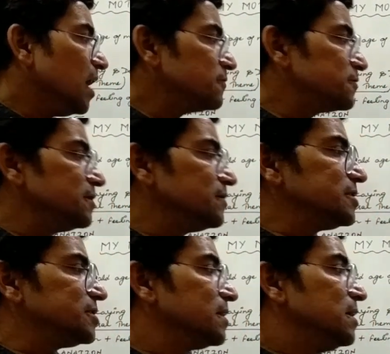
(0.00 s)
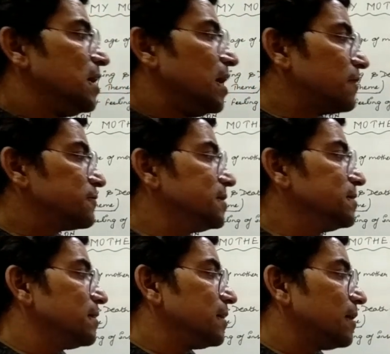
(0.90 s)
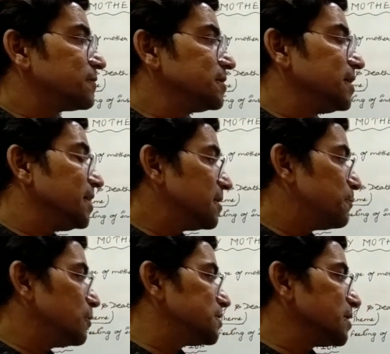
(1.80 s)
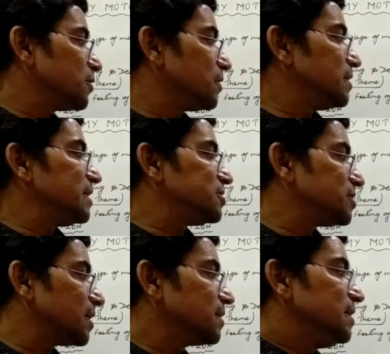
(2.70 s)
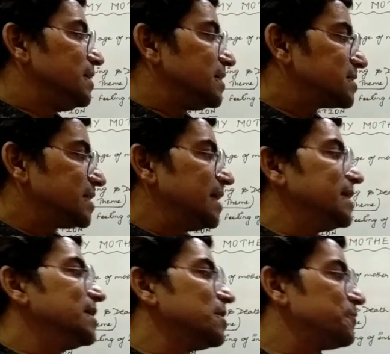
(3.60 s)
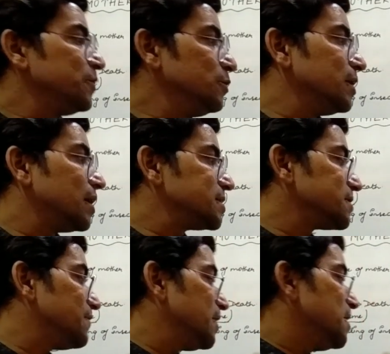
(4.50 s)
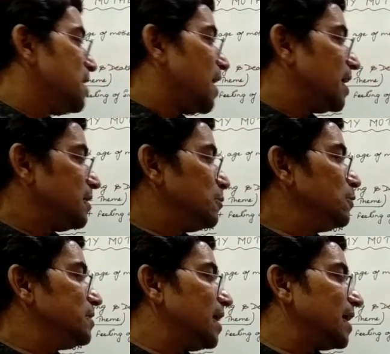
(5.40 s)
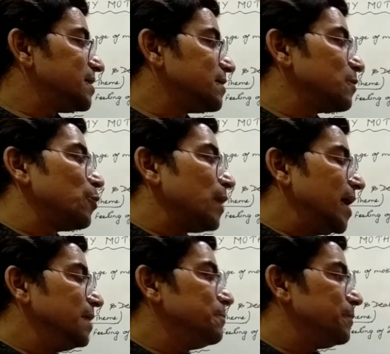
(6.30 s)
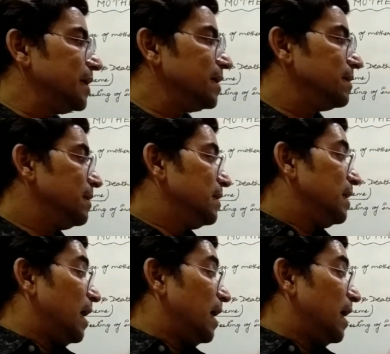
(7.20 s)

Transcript: after the airport security check, standing a few yards away, I looked at her wan pale